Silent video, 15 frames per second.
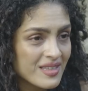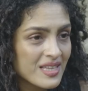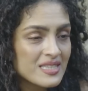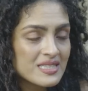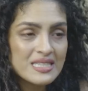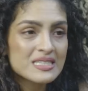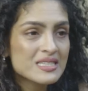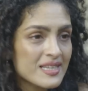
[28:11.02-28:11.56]

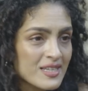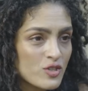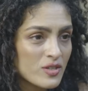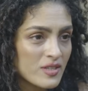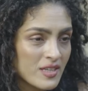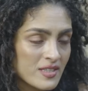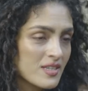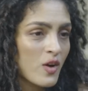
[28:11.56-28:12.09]
That's his
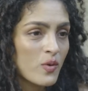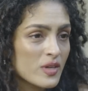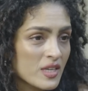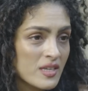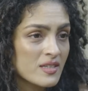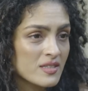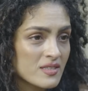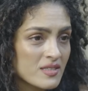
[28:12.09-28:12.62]
nature. That's how
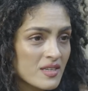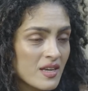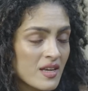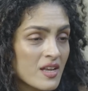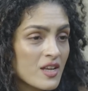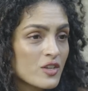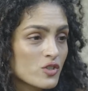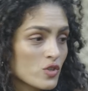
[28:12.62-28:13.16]
he is.
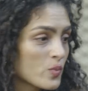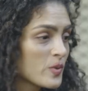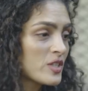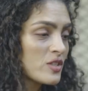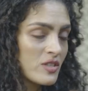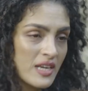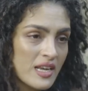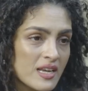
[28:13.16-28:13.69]
So
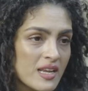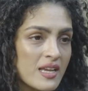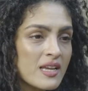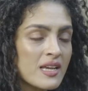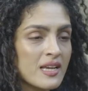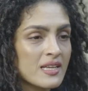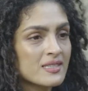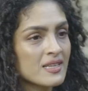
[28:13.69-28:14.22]
with training,
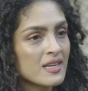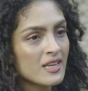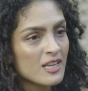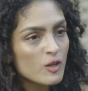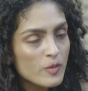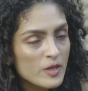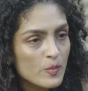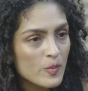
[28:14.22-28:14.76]
he gets a
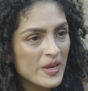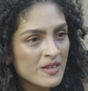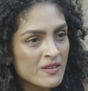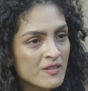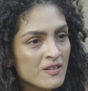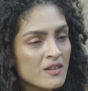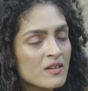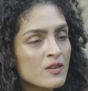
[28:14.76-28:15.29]
little bit
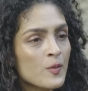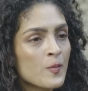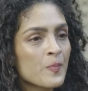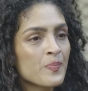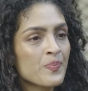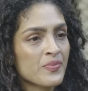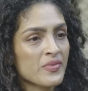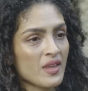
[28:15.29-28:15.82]
better
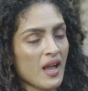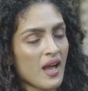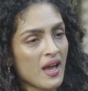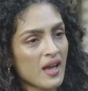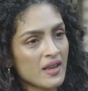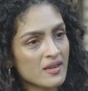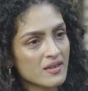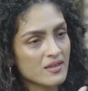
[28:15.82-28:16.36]

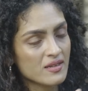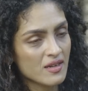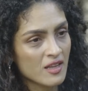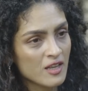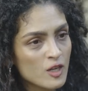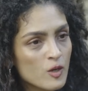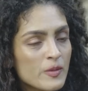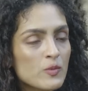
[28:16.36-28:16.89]
and
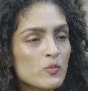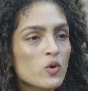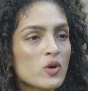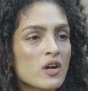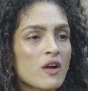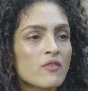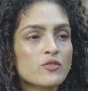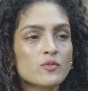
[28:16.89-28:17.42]
a little bit more
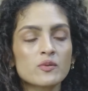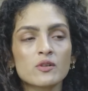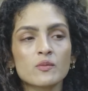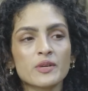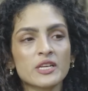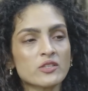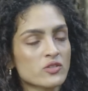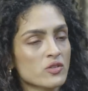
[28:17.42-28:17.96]
comfortable
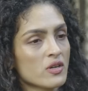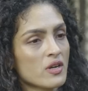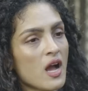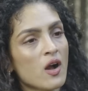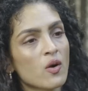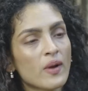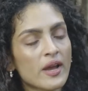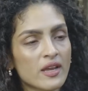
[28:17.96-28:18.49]
based on
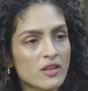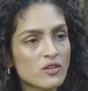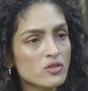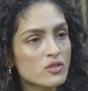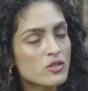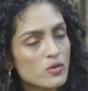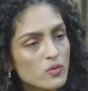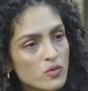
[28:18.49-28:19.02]
how I
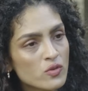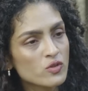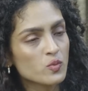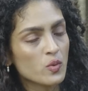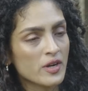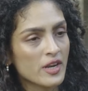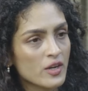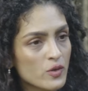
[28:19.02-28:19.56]
introduce,
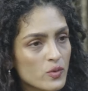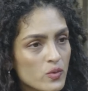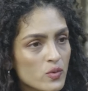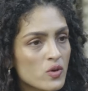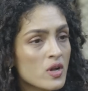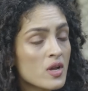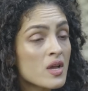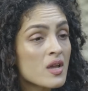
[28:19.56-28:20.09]
what I
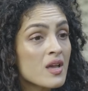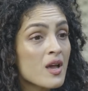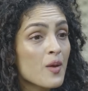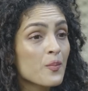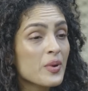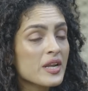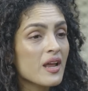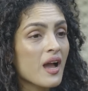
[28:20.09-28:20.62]
do.
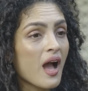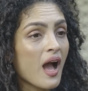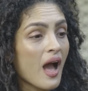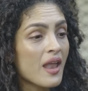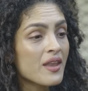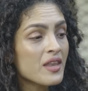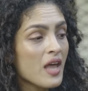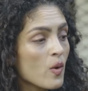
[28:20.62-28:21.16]
But
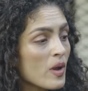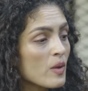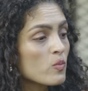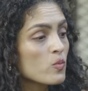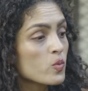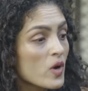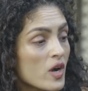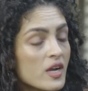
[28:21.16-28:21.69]
now
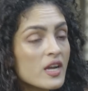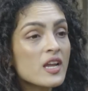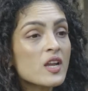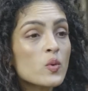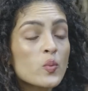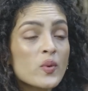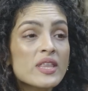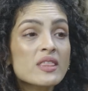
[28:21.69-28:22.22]
I'm
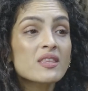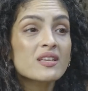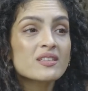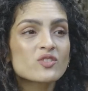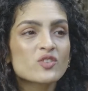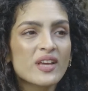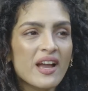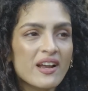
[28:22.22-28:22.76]
working with
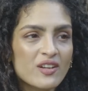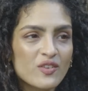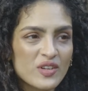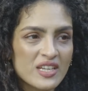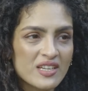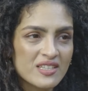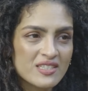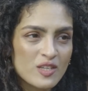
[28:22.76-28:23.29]
his
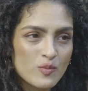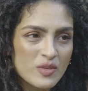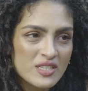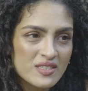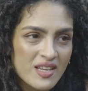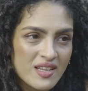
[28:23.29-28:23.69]
reactivity. Does that make